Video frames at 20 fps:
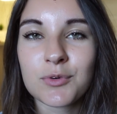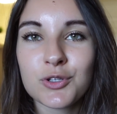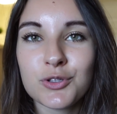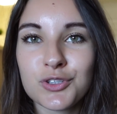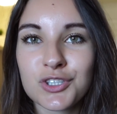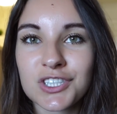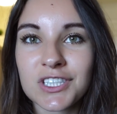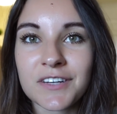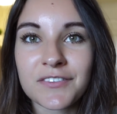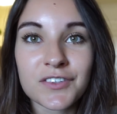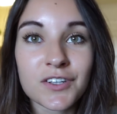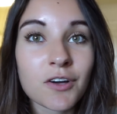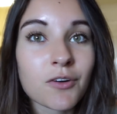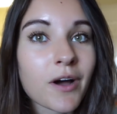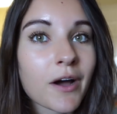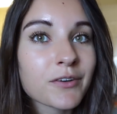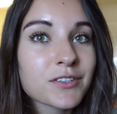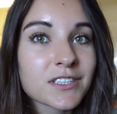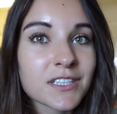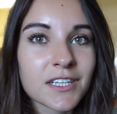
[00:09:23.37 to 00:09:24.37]
you just never know
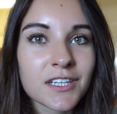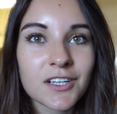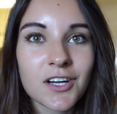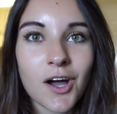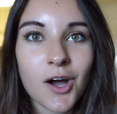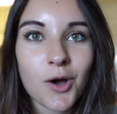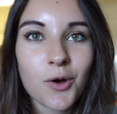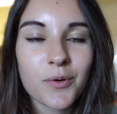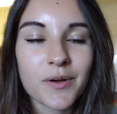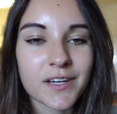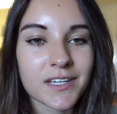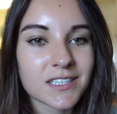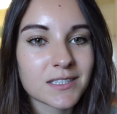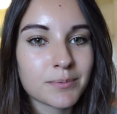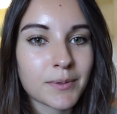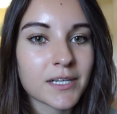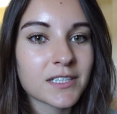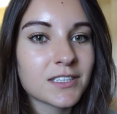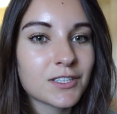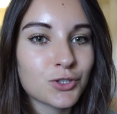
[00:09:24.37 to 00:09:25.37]
how it's gonna go, and it's
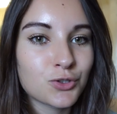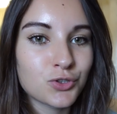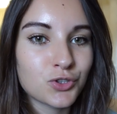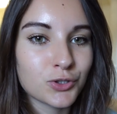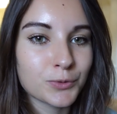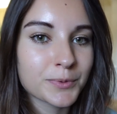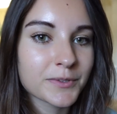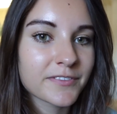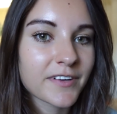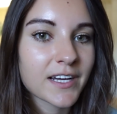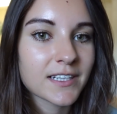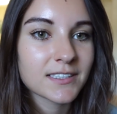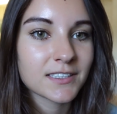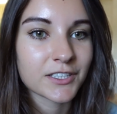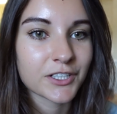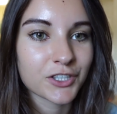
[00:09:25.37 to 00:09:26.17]
best to supervise